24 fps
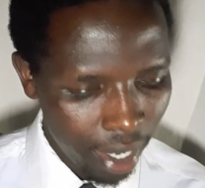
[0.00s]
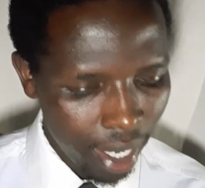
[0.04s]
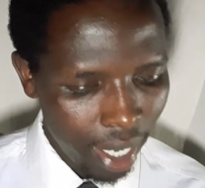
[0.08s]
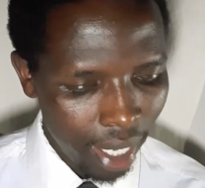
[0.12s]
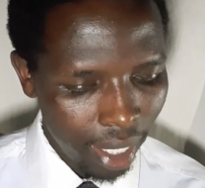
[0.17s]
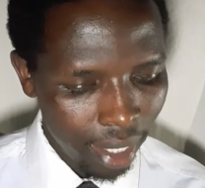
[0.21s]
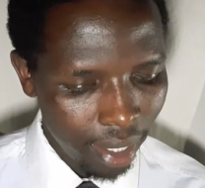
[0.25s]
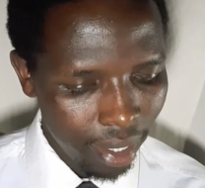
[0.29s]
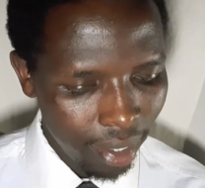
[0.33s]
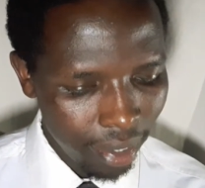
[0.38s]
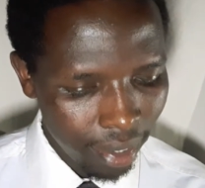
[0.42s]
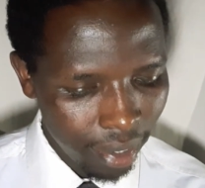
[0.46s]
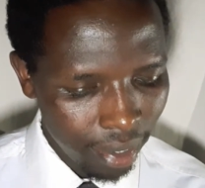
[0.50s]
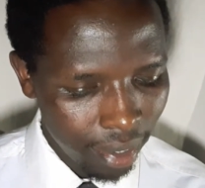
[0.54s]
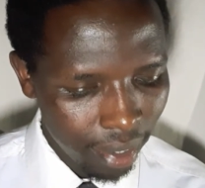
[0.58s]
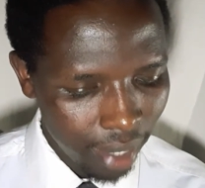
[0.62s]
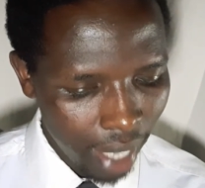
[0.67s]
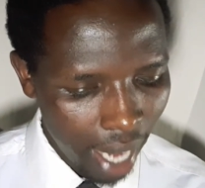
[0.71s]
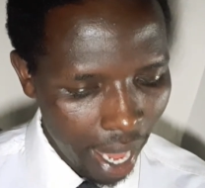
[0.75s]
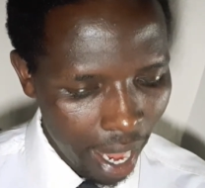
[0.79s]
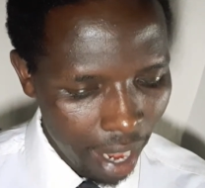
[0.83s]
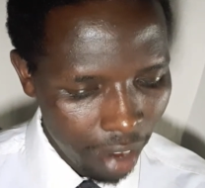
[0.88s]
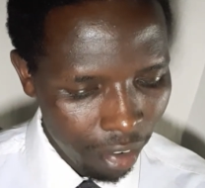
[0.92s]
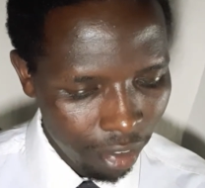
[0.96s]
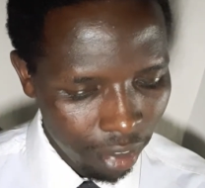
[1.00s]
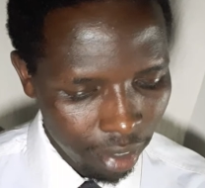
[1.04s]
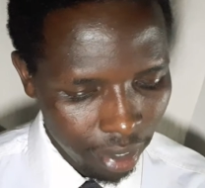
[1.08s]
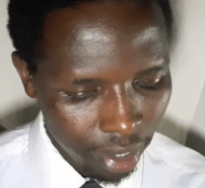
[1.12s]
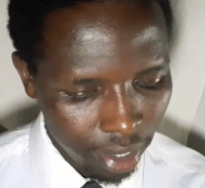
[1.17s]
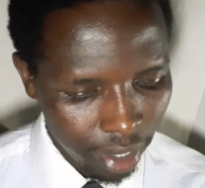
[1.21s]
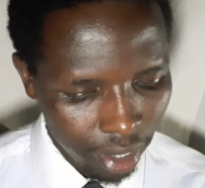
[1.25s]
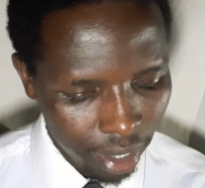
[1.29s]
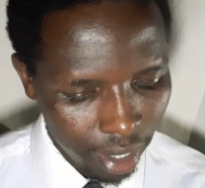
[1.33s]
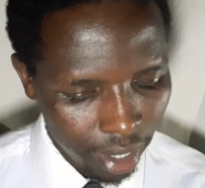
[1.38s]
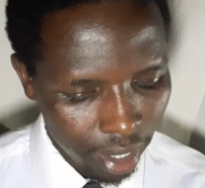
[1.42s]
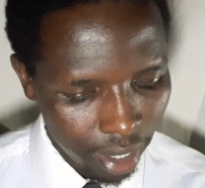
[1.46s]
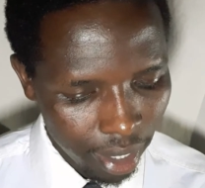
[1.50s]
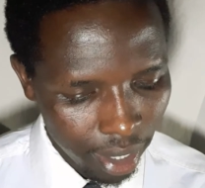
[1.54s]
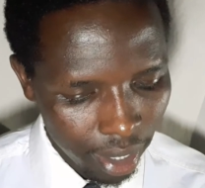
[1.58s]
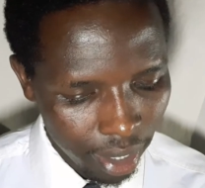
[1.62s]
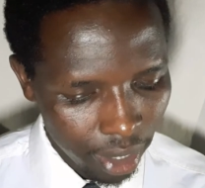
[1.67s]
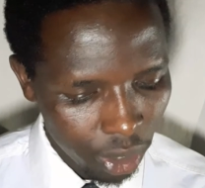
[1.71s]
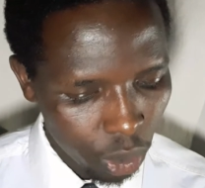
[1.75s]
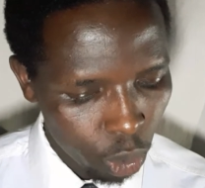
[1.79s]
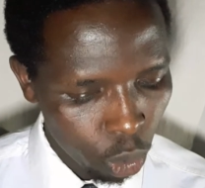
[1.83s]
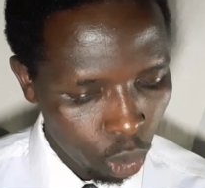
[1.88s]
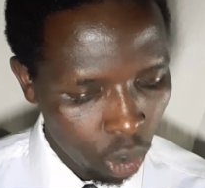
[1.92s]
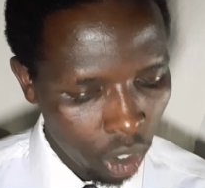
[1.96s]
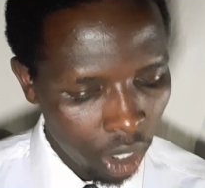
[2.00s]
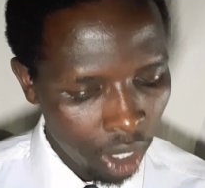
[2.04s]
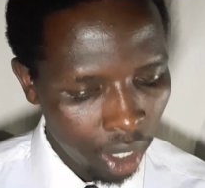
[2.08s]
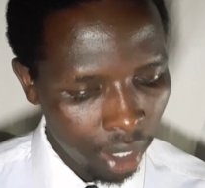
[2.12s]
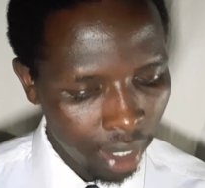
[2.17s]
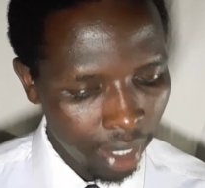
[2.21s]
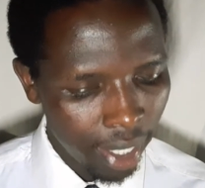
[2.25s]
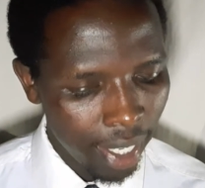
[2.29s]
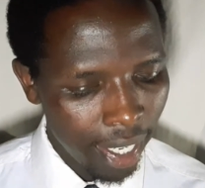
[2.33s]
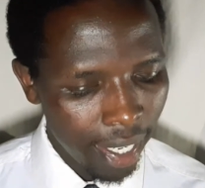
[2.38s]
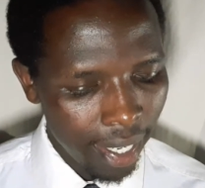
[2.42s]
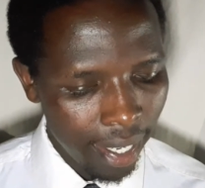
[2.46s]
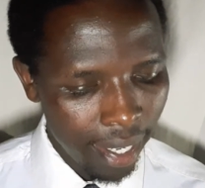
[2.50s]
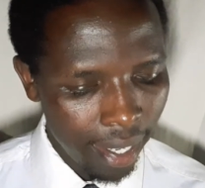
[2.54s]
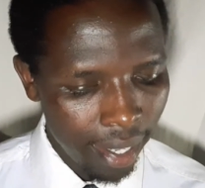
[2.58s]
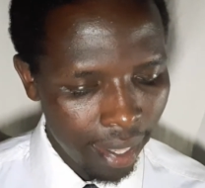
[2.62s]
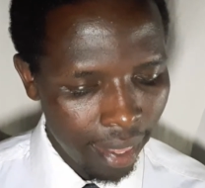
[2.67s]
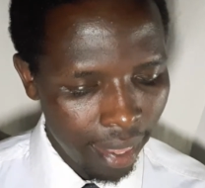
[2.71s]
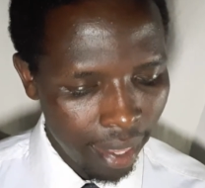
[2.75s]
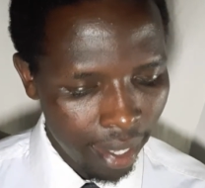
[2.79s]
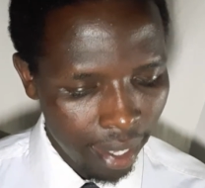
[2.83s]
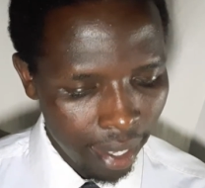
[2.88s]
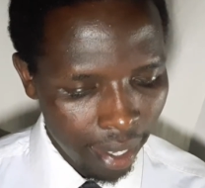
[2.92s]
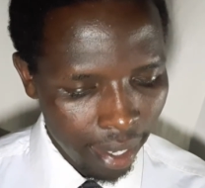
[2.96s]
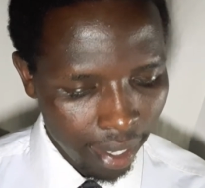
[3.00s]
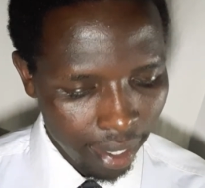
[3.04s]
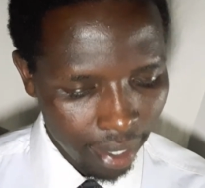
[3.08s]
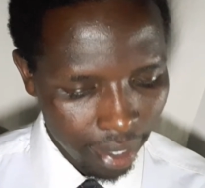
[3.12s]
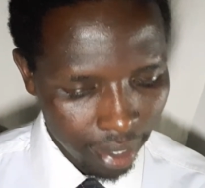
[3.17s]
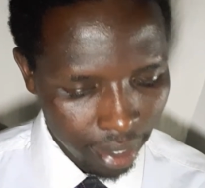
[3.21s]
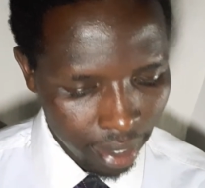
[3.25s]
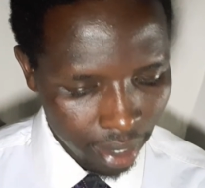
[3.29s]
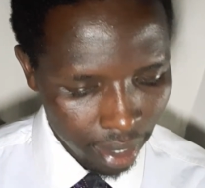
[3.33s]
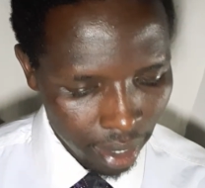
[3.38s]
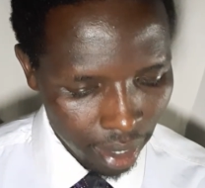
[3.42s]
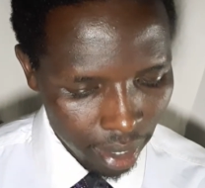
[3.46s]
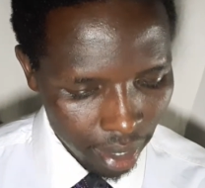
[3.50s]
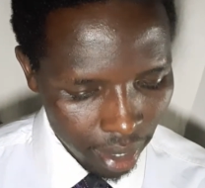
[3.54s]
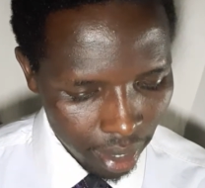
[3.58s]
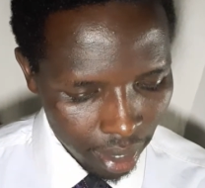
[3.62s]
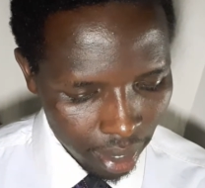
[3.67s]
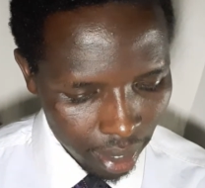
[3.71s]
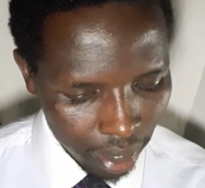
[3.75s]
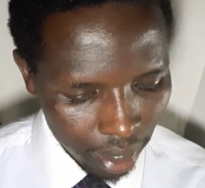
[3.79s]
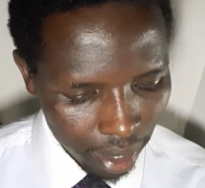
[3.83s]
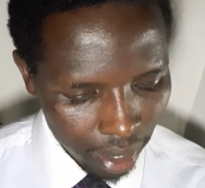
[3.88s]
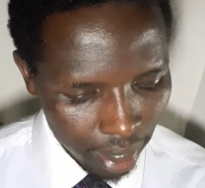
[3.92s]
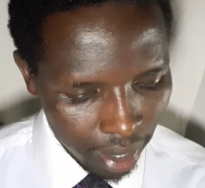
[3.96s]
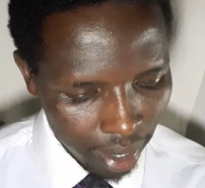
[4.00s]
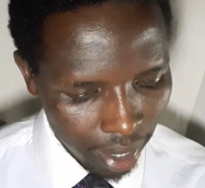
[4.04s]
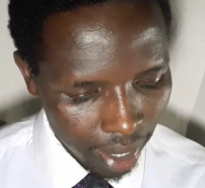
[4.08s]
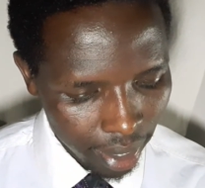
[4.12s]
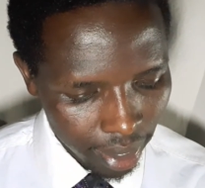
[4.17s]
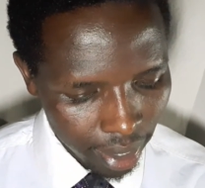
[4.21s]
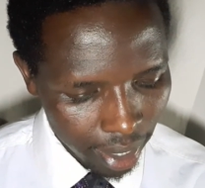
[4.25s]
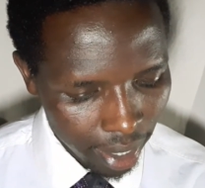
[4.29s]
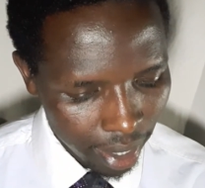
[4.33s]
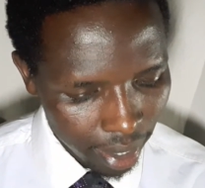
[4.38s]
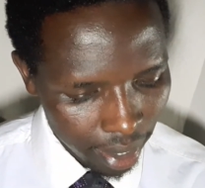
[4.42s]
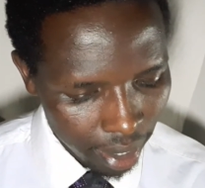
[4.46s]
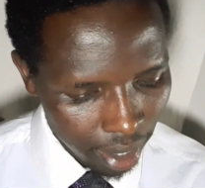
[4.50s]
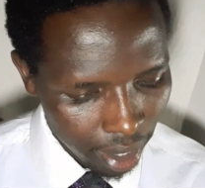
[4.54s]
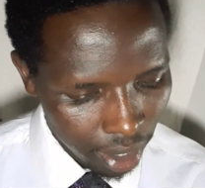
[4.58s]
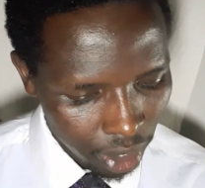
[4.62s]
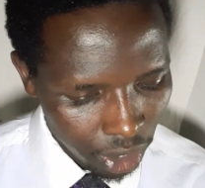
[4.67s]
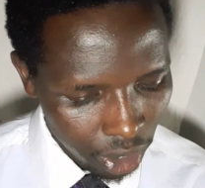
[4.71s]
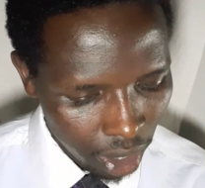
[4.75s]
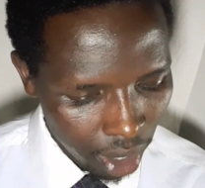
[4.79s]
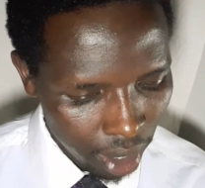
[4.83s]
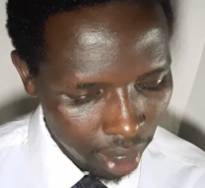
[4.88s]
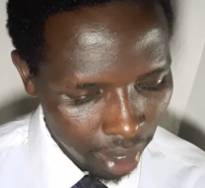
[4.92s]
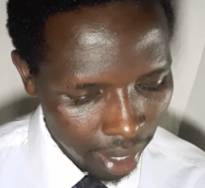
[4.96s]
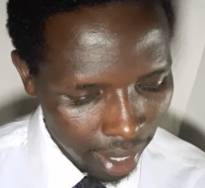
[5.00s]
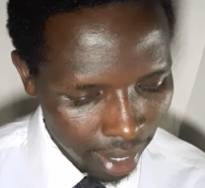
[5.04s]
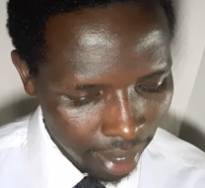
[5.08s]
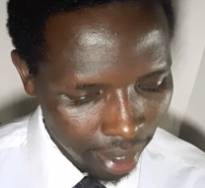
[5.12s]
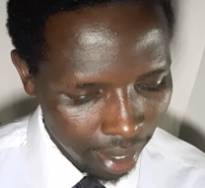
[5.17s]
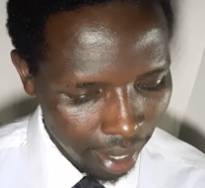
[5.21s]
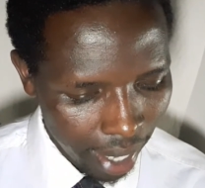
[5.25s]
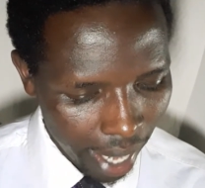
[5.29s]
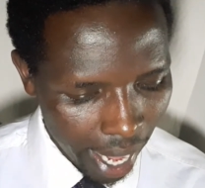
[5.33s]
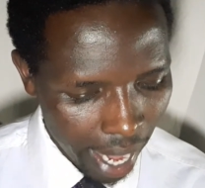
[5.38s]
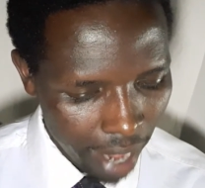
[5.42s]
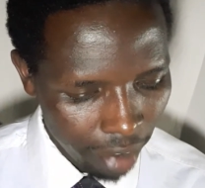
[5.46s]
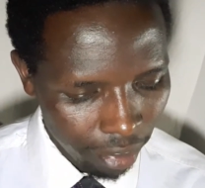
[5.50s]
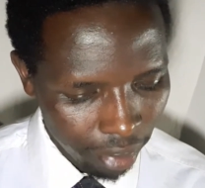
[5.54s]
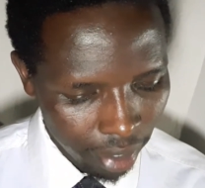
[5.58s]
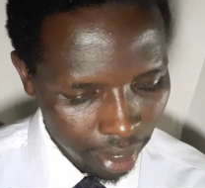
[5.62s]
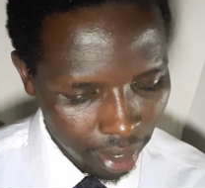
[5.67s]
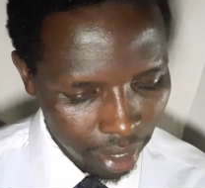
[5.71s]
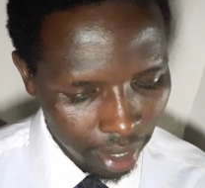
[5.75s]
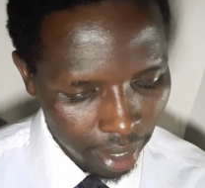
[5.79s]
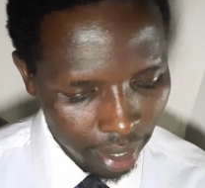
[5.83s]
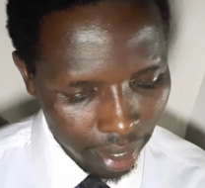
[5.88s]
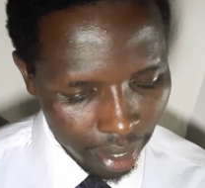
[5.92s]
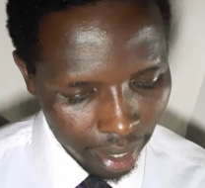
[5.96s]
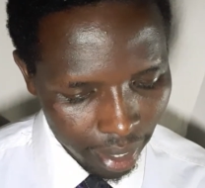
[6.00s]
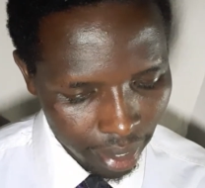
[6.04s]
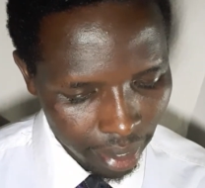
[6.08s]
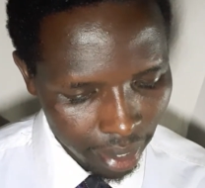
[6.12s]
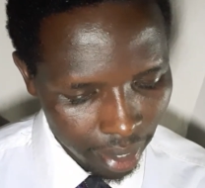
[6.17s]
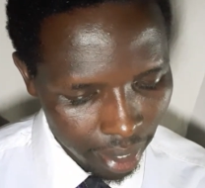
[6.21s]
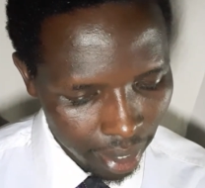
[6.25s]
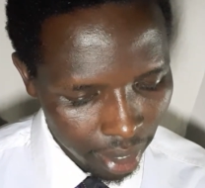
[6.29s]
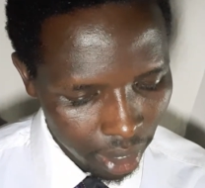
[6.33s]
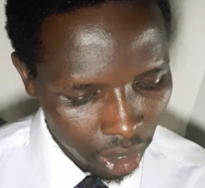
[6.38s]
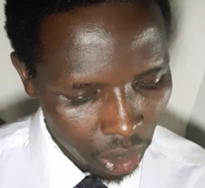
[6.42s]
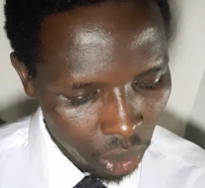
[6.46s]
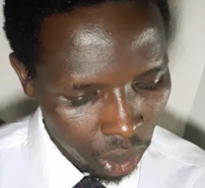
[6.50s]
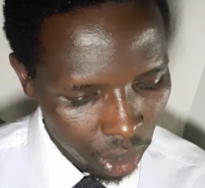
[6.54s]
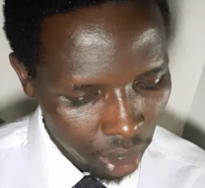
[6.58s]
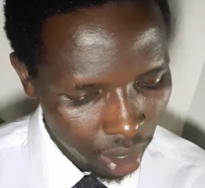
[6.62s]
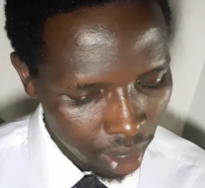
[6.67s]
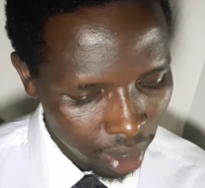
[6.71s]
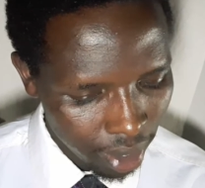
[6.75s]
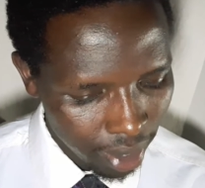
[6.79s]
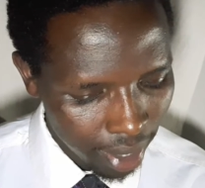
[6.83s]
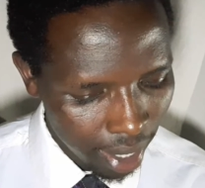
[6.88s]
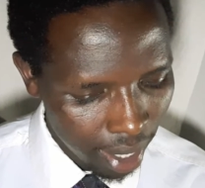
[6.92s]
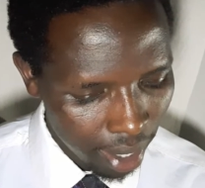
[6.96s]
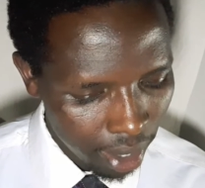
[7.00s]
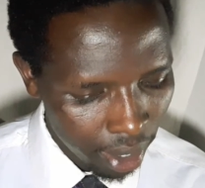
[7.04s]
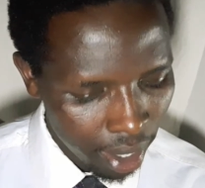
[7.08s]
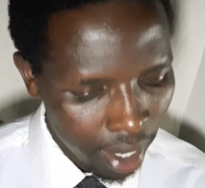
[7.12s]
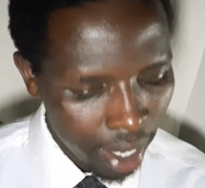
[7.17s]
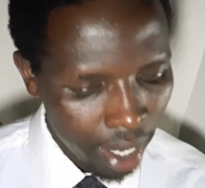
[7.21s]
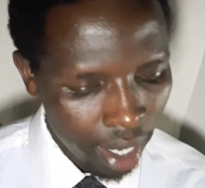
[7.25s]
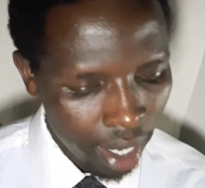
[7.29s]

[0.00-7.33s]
And this life is in his word. He that had the Son had life, and he that had not the Son